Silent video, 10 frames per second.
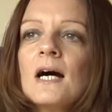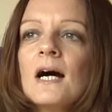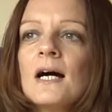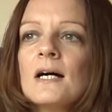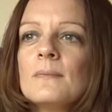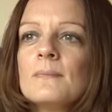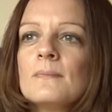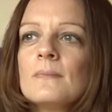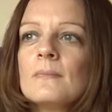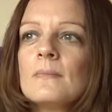
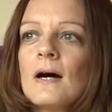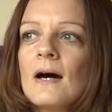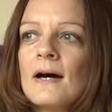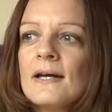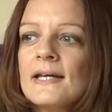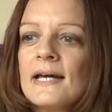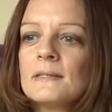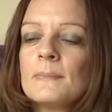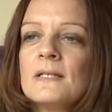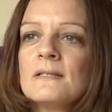I
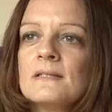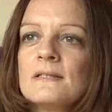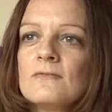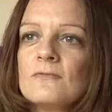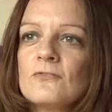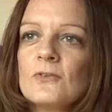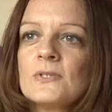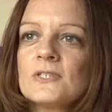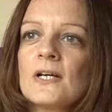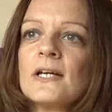had been through a
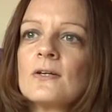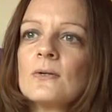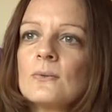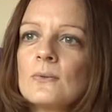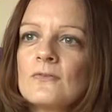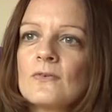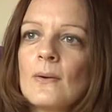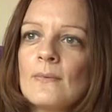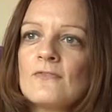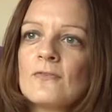cycle of
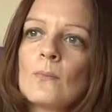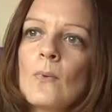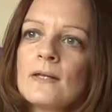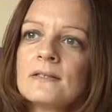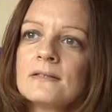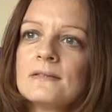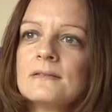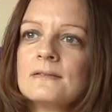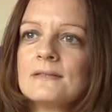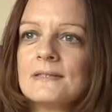going from one
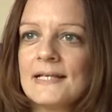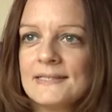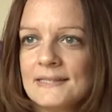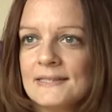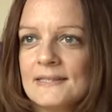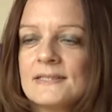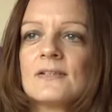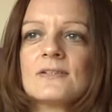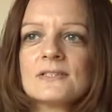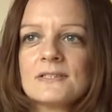dating
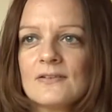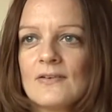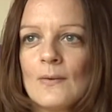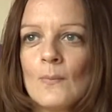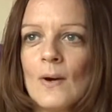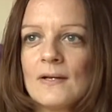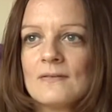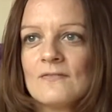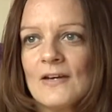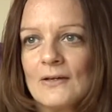disaster and
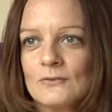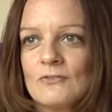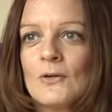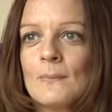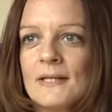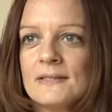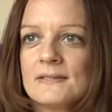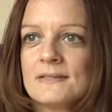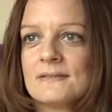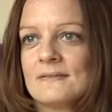one failed
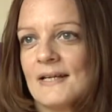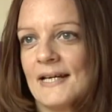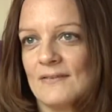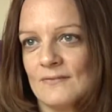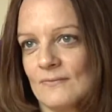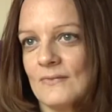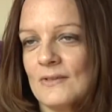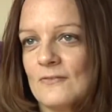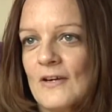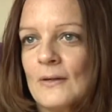romance. I have
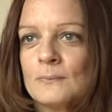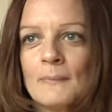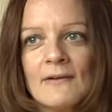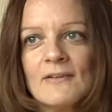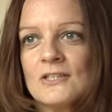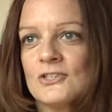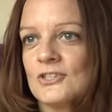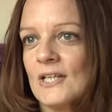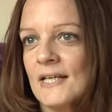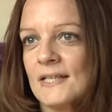a failed
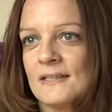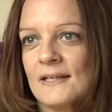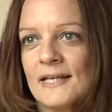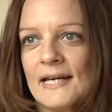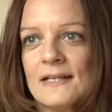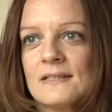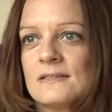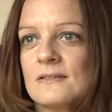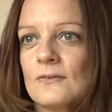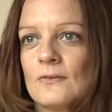marriage, and I had
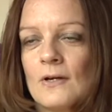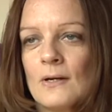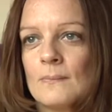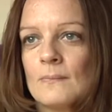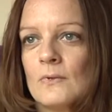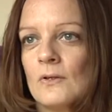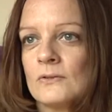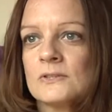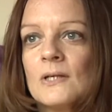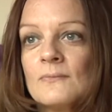
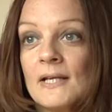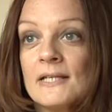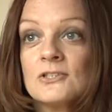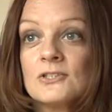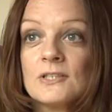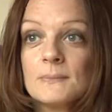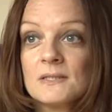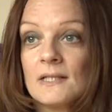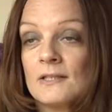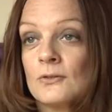long-term relationships
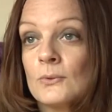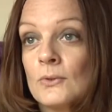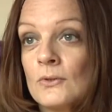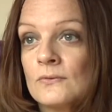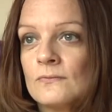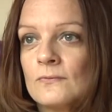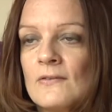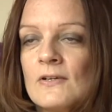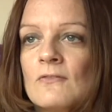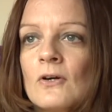that had all gone
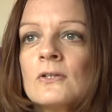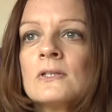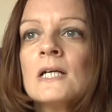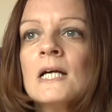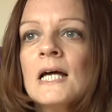very wrong.